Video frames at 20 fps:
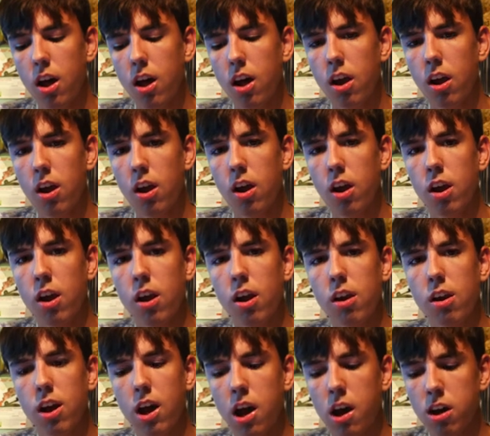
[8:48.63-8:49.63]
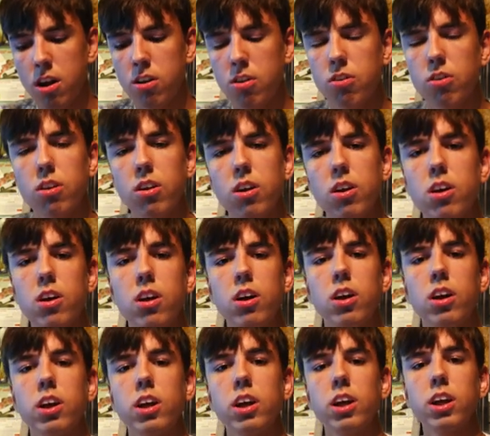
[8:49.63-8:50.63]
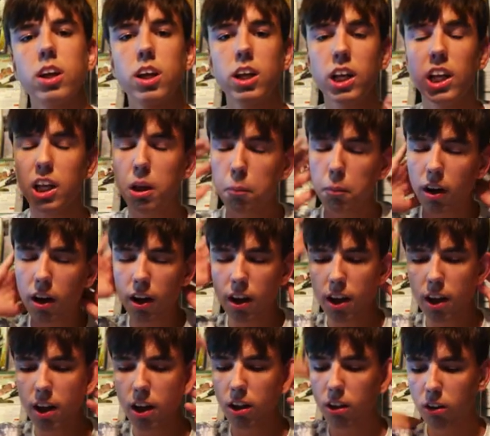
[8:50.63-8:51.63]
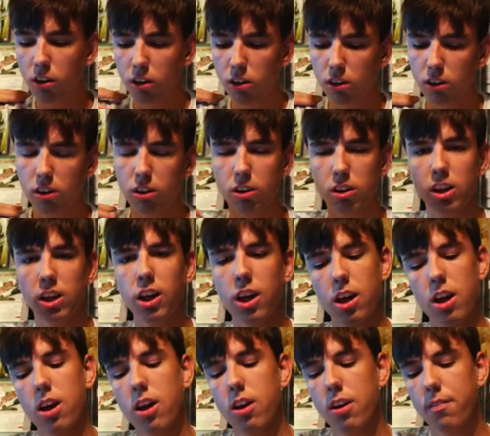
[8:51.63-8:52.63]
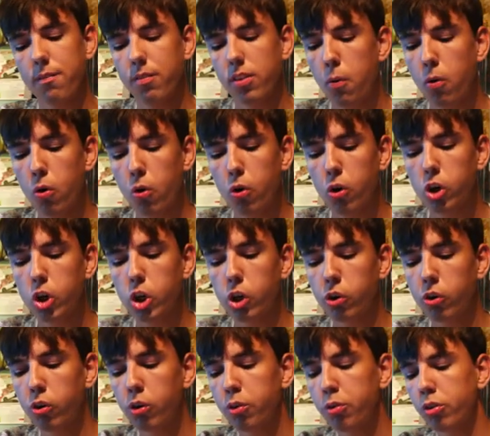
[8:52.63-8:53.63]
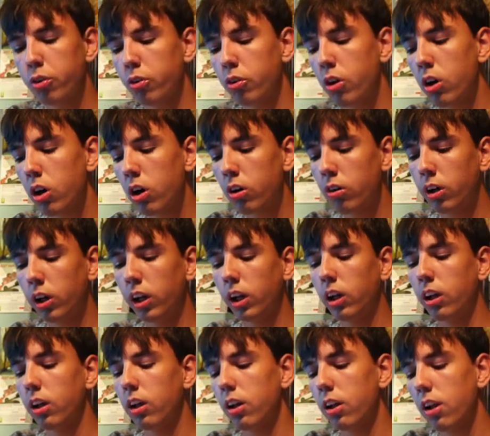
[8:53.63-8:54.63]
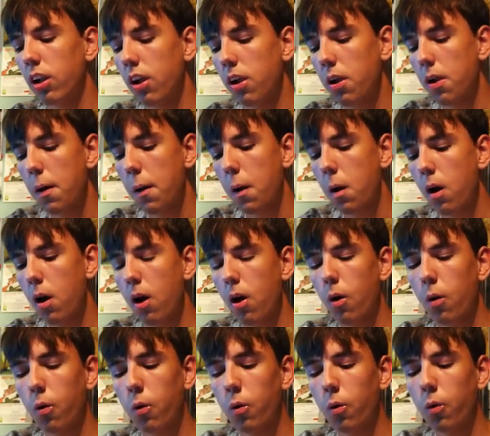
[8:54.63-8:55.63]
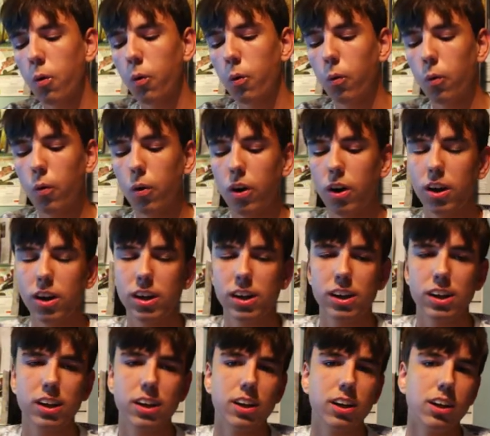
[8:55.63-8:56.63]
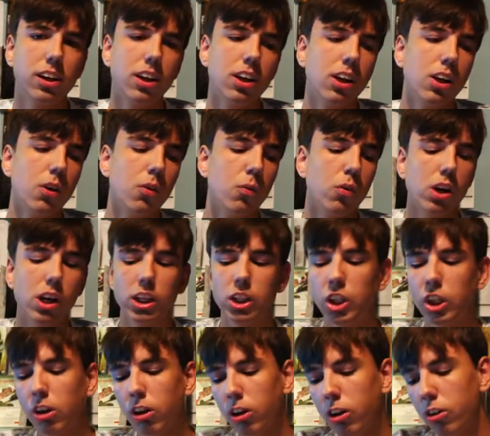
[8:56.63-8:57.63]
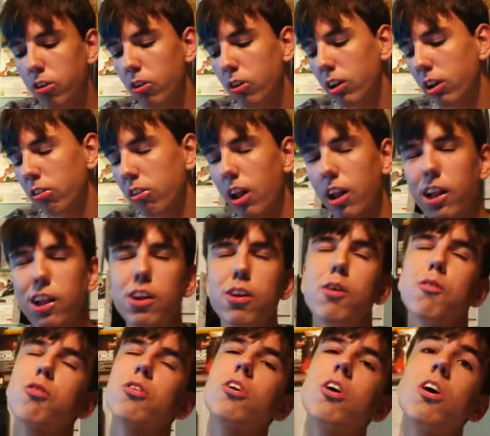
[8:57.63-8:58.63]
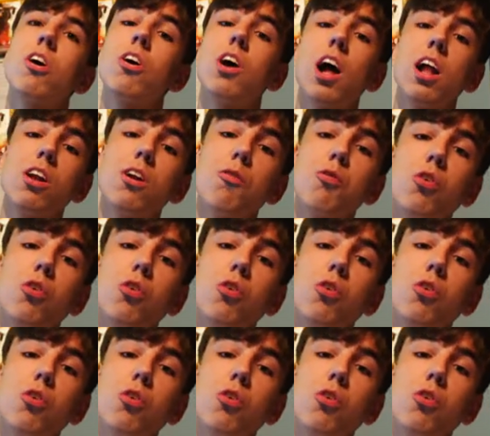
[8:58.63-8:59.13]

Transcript: uh, I'd keep my hair long, yeah. Porsche or Ferrari? Oh, why'd you gotta do this? I love car. I love